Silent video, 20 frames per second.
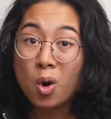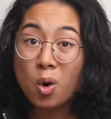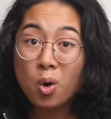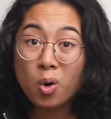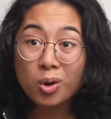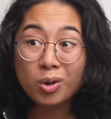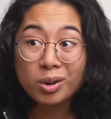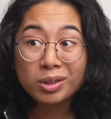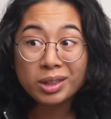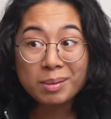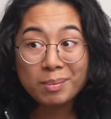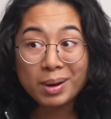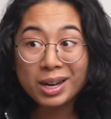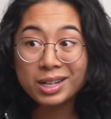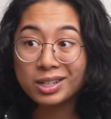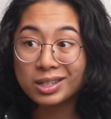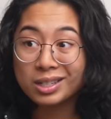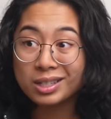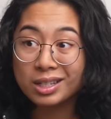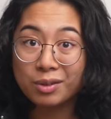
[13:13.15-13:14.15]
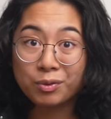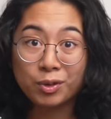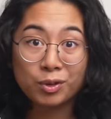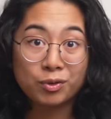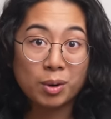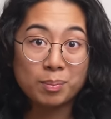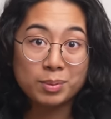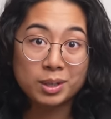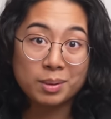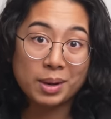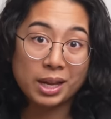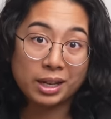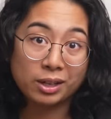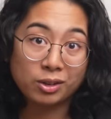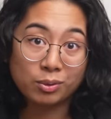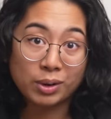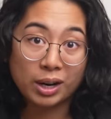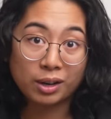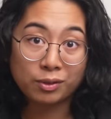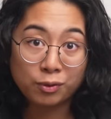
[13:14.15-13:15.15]
or they might just suffer from some
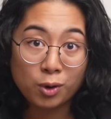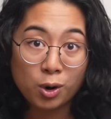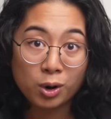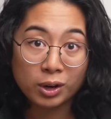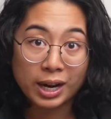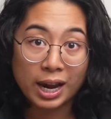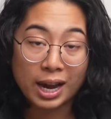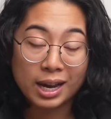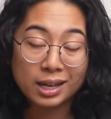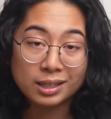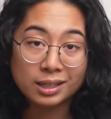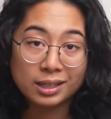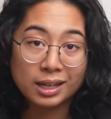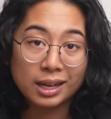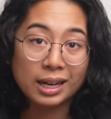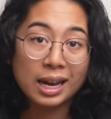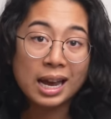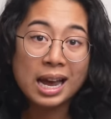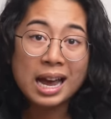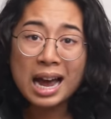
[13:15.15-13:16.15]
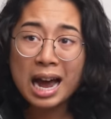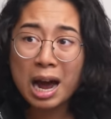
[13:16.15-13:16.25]
incorrect forecasting.